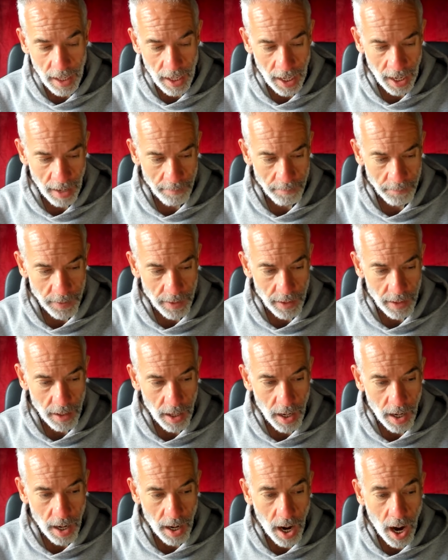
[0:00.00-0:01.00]
Um,
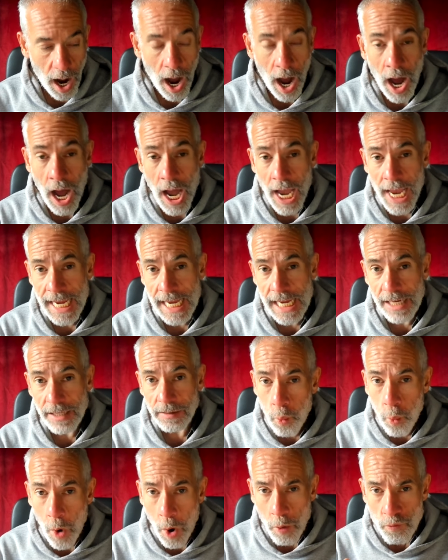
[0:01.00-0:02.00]
I
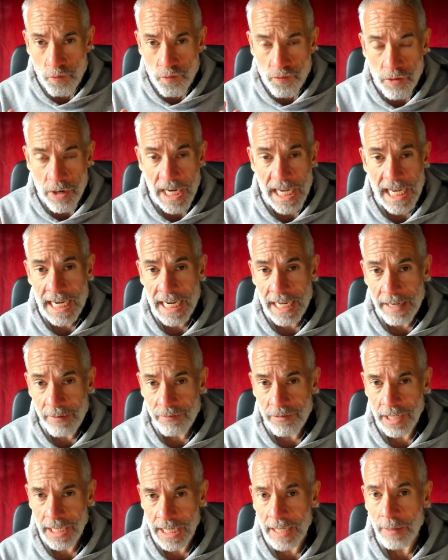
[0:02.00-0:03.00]
what really
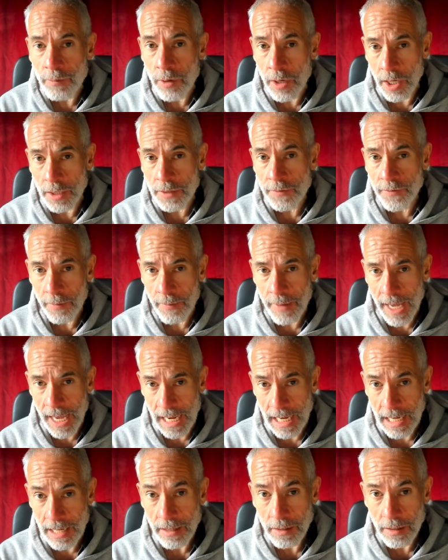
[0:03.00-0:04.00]
really worked for
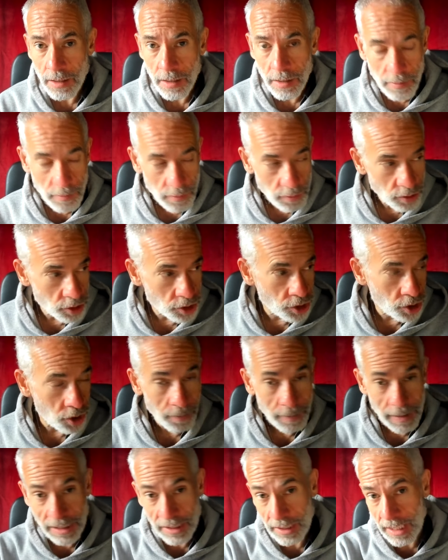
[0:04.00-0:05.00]
me
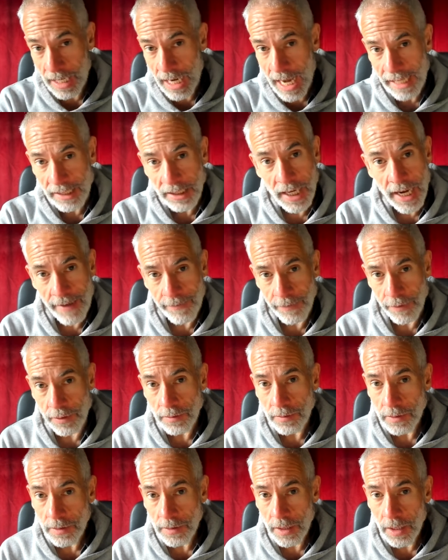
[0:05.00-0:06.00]
took me to the next
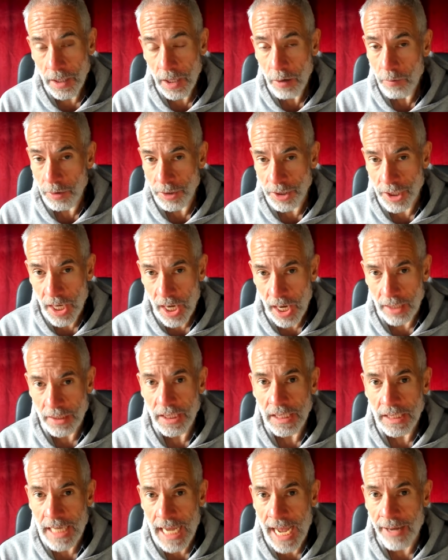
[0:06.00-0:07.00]
level was
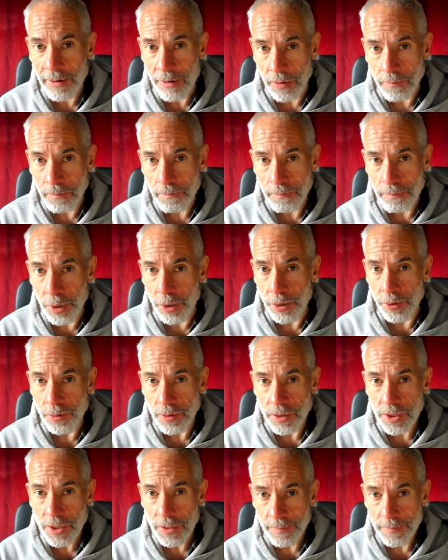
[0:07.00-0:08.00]
cutting down on
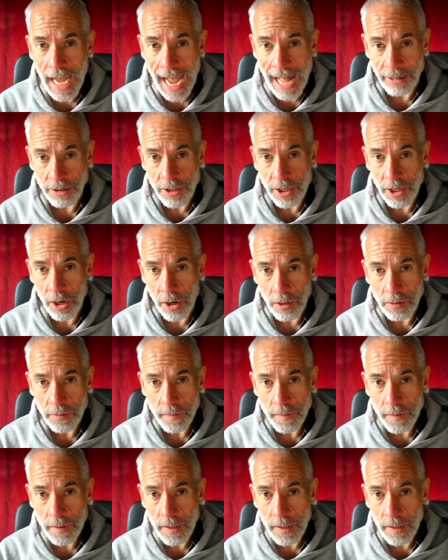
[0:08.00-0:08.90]
booze, alcohol.